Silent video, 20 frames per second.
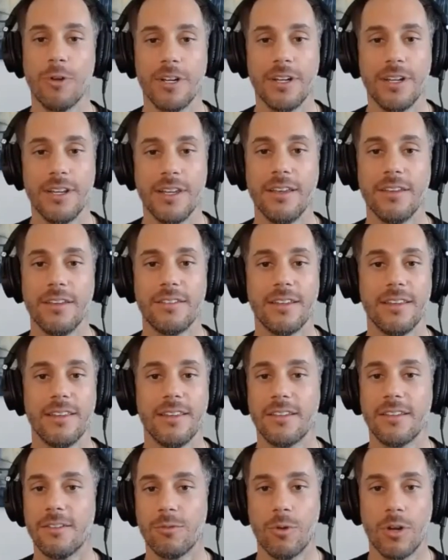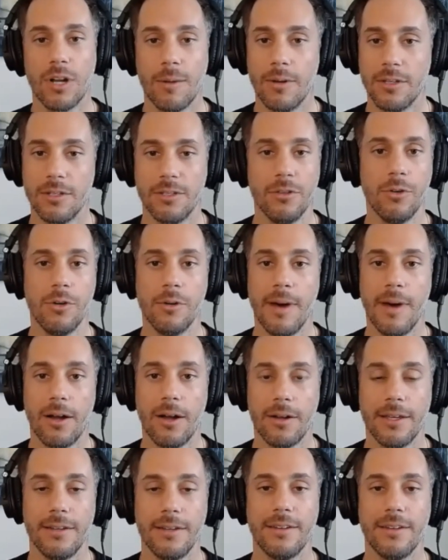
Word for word: it is, and this is what I'm going to do about it.